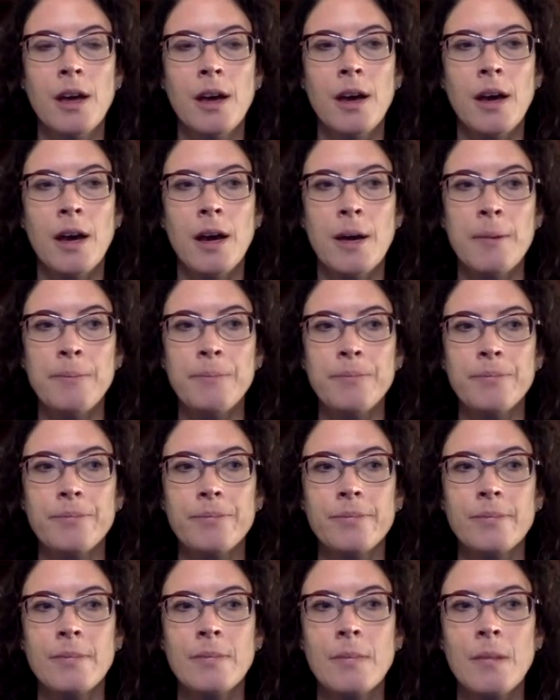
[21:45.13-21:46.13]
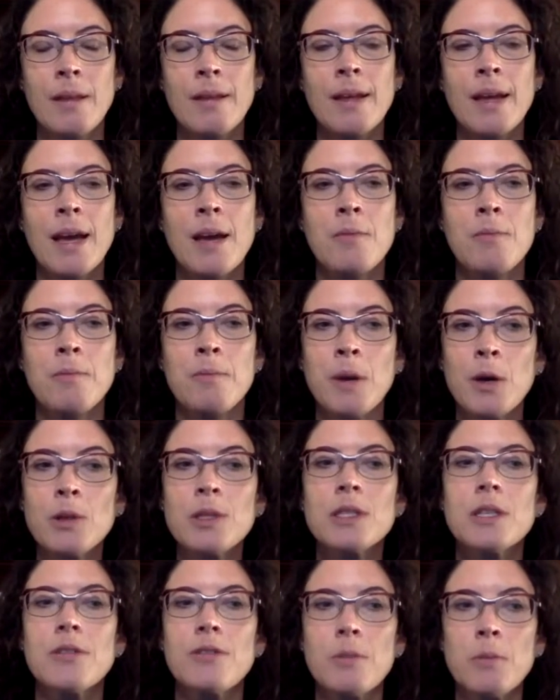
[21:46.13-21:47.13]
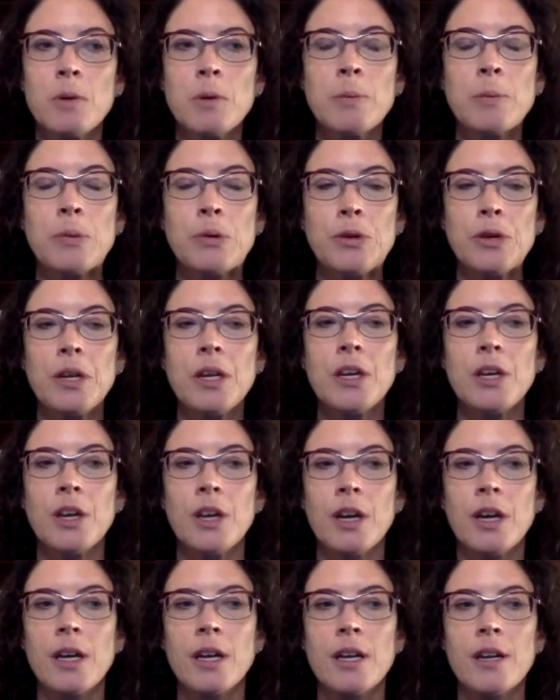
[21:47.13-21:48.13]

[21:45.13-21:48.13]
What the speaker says: And most of them are pretty good.